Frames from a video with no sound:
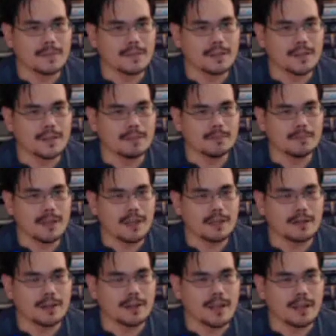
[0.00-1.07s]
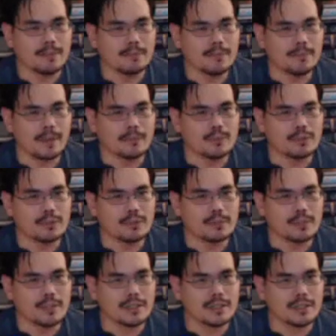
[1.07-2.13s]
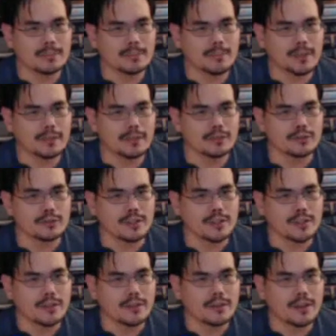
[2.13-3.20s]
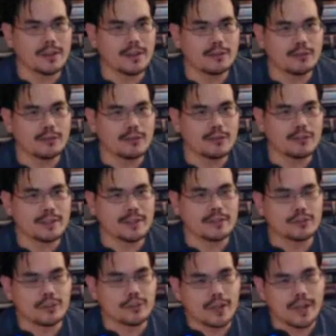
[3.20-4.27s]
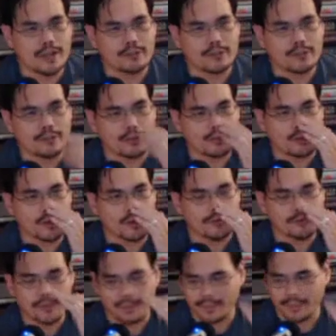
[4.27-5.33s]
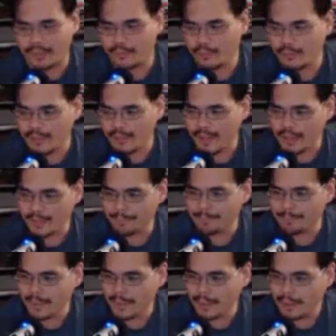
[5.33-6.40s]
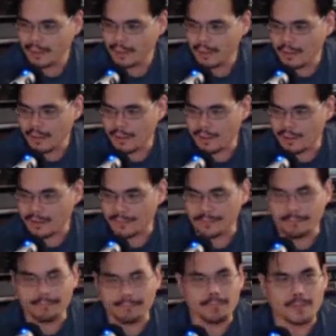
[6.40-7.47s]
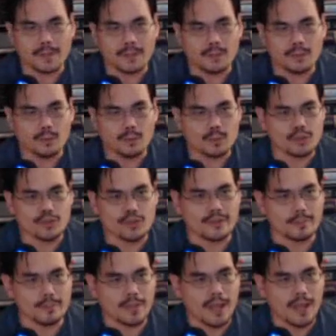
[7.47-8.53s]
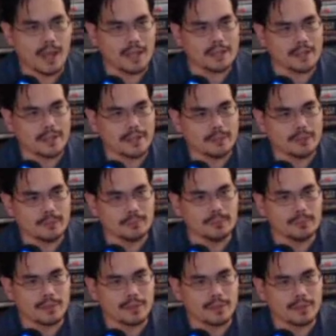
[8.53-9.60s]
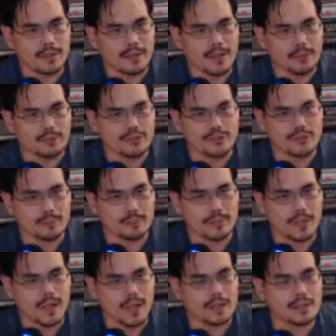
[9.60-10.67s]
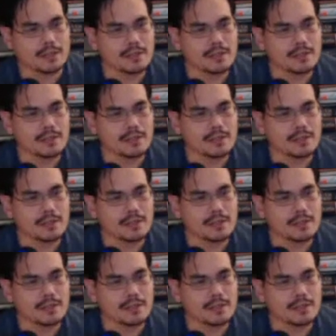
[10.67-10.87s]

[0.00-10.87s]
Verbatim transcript: I'm not. I I'm just completely puzzled. The other version that I saw after I rec- after I played through the game, um, was just a block. Like it was a, a the guy was just a block.